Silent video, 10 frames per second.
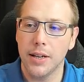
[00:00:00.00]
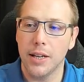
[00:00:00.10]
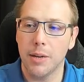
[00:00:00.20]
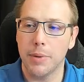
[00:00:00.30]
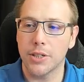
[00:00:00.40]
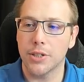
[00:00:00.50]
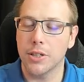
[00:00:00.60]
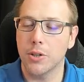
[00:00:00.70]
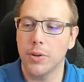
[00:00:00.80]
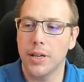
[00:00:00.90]
I'm actually going
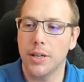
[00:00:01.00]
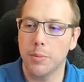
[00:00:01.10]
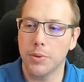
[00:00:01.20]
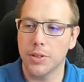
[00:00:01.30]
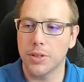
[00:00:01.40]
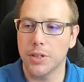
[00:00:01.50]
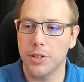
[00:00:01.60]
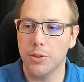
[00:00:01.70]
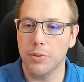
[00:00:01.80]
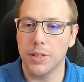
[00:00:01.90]
to go ahead and put this on a
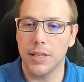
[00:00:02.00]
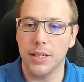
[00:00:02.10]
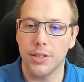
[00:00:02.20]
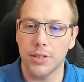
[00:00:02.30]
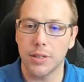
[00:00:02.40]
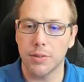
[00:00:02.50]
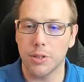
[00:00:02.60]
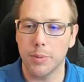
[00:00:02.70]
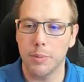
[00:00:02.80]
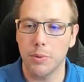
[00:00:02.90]
new line just to give us a
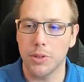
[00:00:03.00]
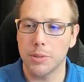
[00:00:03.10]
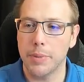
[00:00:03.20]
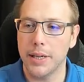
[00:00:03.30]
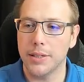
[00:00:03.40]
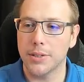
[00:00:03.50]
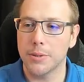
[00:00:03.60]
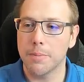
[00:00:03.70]
little bit more space.